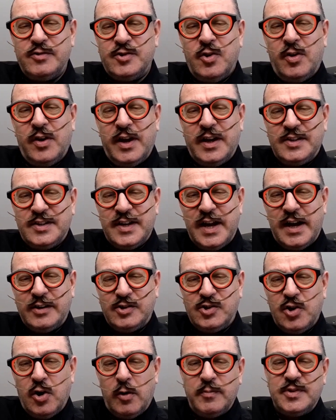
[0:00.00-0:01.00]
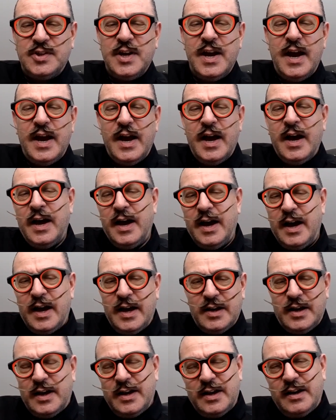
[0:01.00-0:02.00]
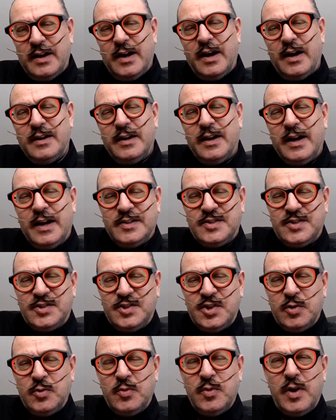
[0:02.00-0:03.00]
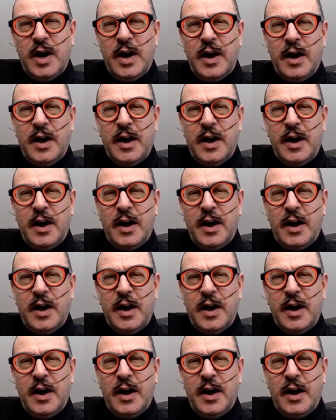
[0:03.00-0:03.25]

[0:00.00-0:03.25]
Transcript: non-exec jobs as to